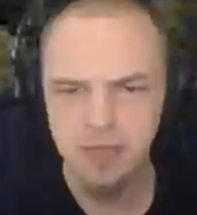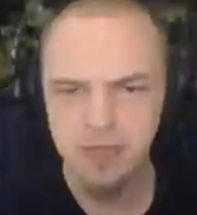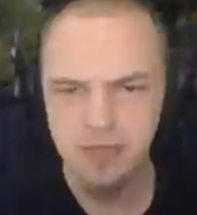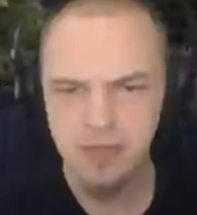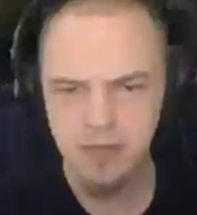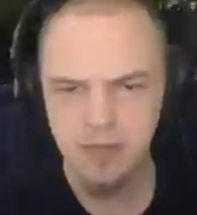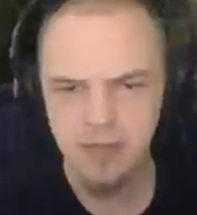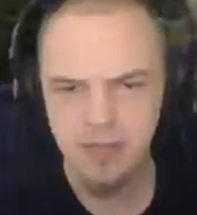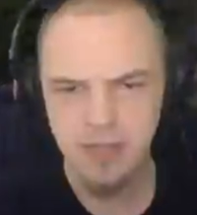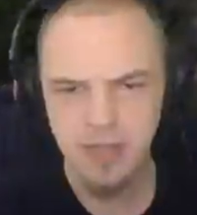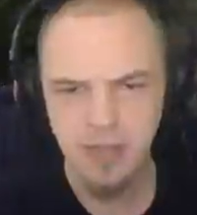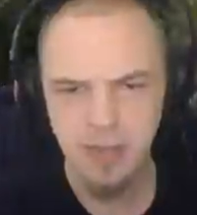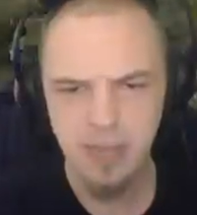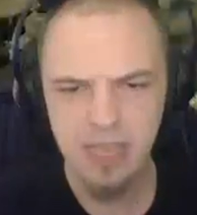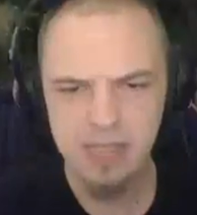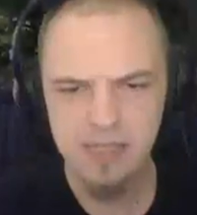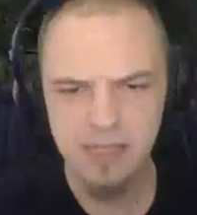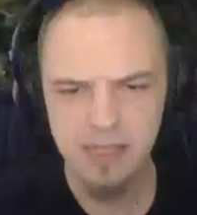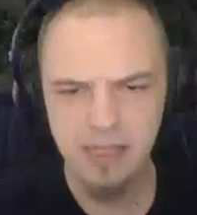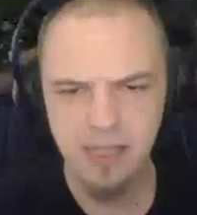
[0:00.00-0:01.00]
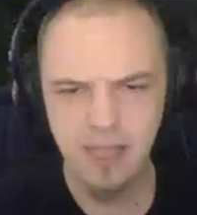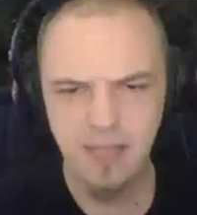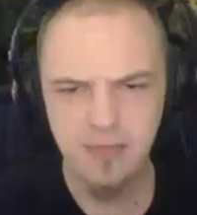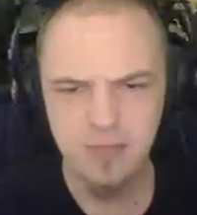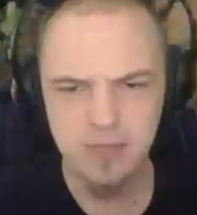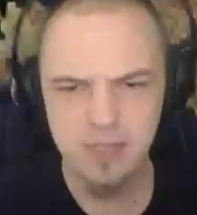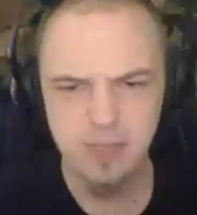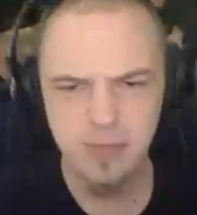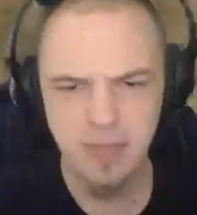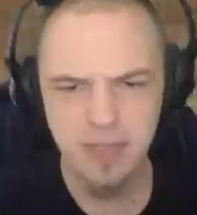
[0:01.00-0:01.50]
So then they basically
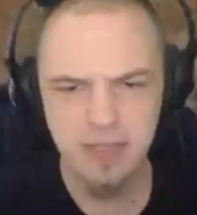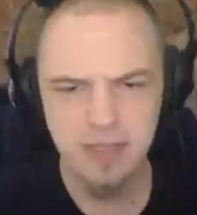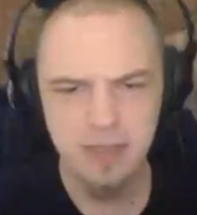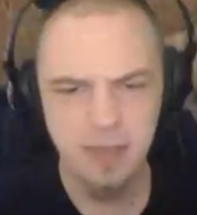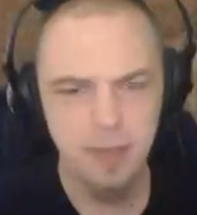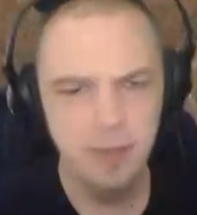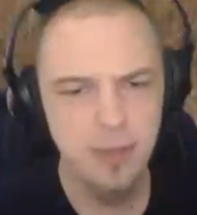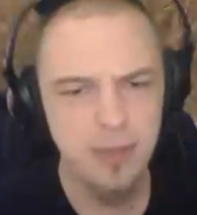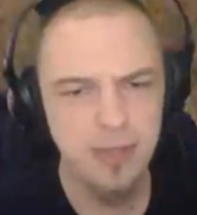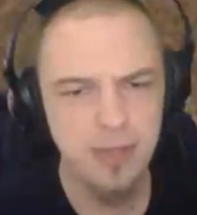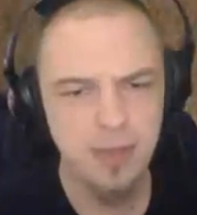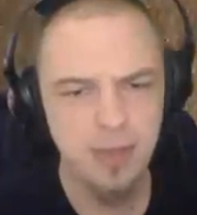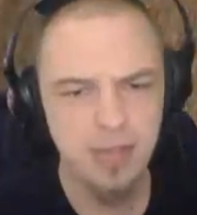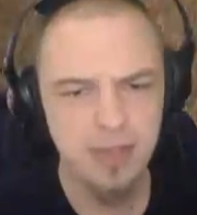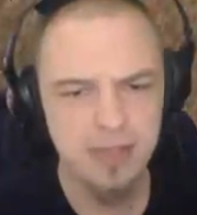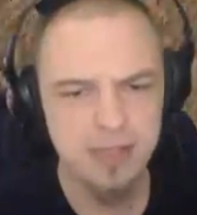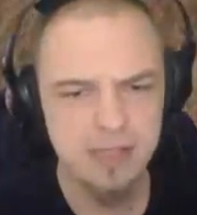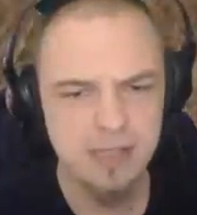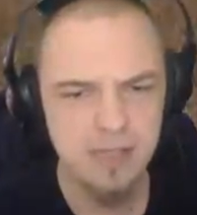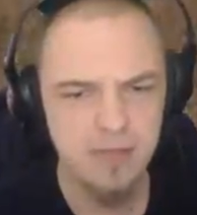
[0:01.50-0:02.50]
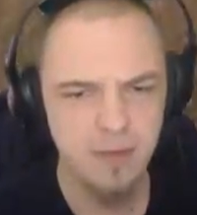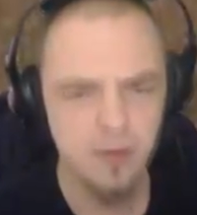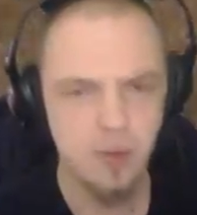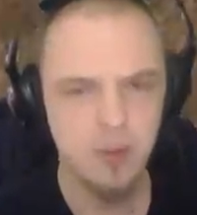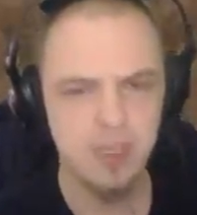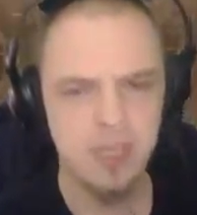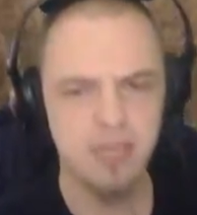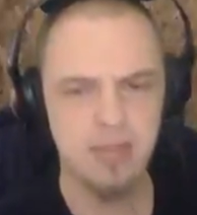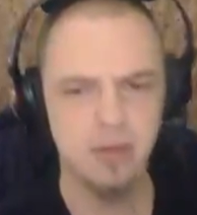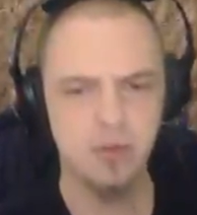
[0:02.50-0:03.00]
have to spend double the amount of
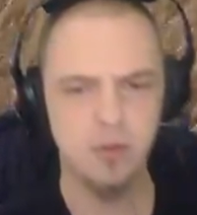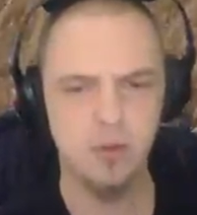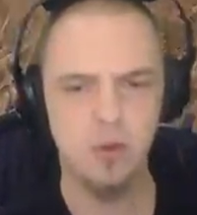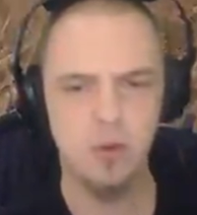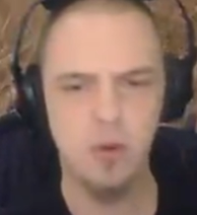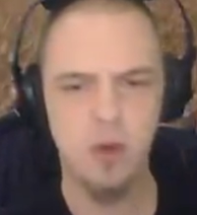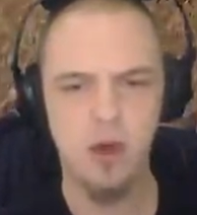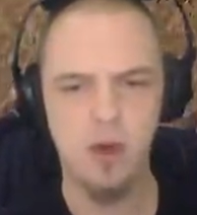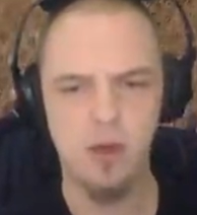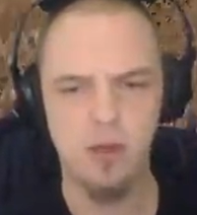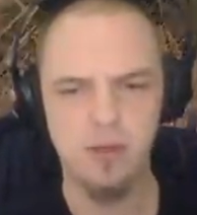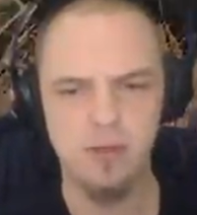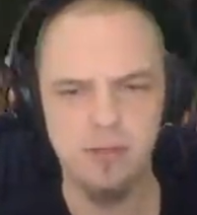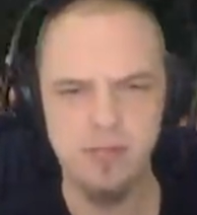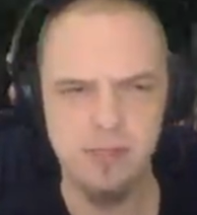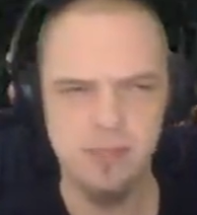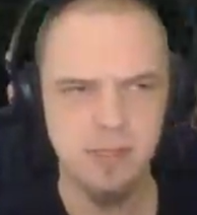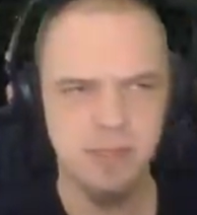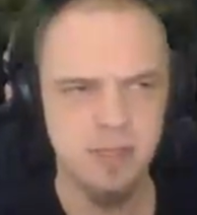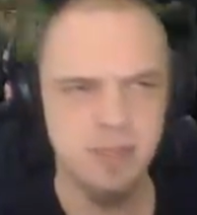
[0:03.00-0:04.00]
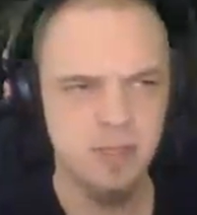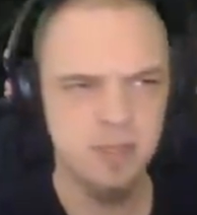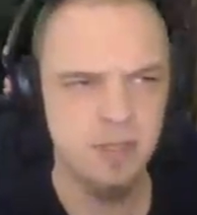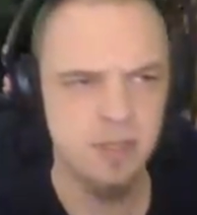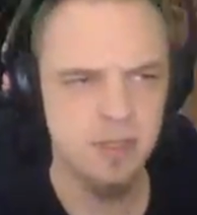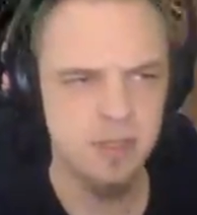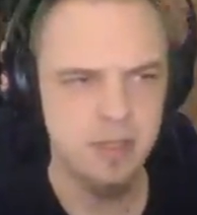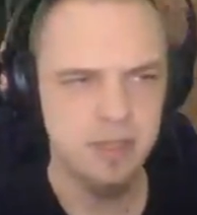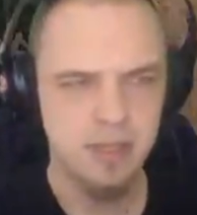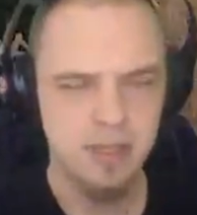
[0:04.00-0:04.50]
C4 to get through the walls.
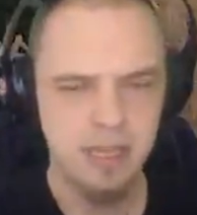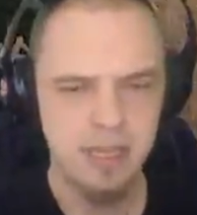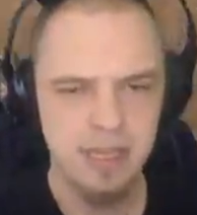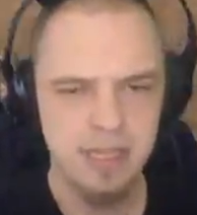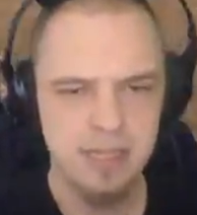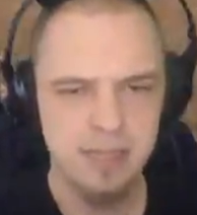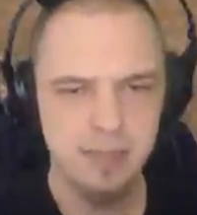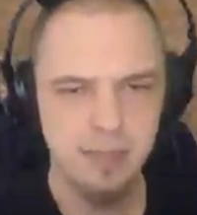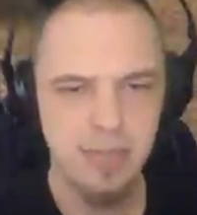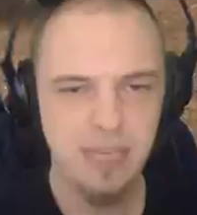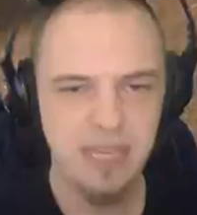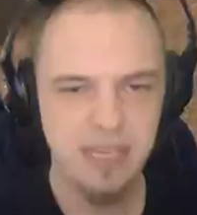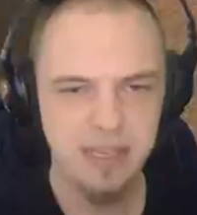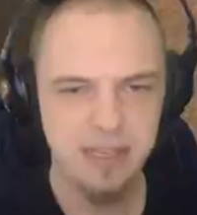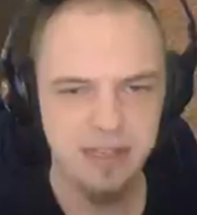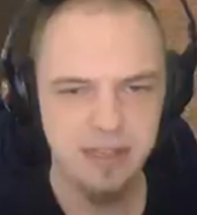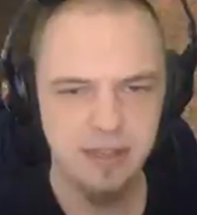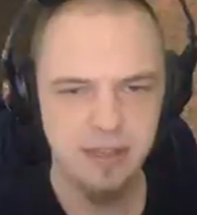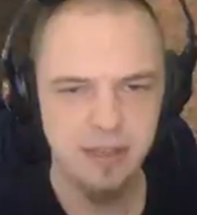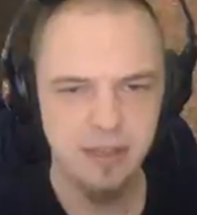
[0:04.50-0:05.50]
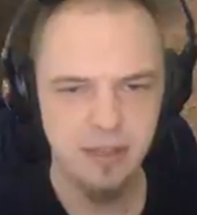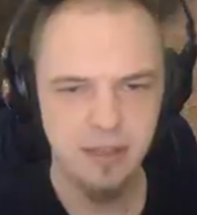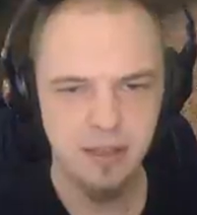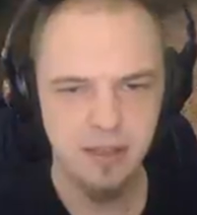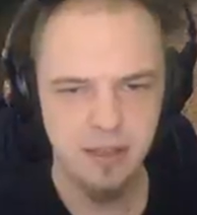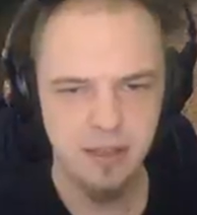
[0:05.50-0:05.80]
It's mean,